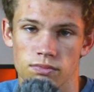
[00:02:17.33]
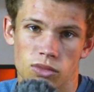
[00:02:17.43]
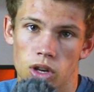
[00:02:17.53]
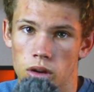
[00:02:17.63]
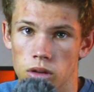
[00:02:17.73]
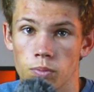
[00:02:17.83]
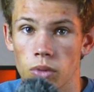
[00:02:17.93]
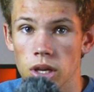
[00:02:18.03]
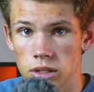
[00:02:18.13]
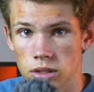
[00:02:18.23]

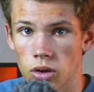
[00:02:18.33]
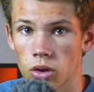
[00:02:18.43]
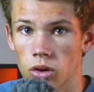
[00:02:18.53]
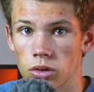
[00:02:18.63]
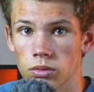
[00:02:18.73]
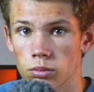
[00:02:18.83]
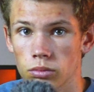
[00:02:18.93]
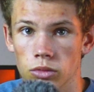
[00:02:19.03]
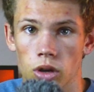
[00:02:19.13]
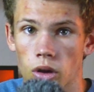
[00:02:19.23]
Depends on
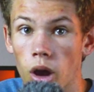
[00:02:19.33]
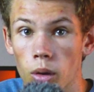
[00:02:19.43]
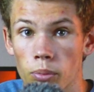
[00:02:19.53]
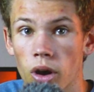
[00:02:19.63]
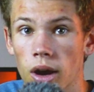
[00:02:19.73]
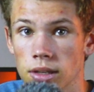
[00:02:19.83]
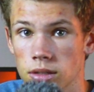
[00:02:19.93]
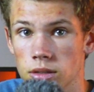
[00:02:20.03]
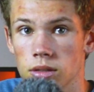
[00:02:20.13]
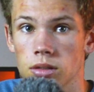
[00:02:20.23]
how
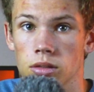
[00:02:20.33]
bright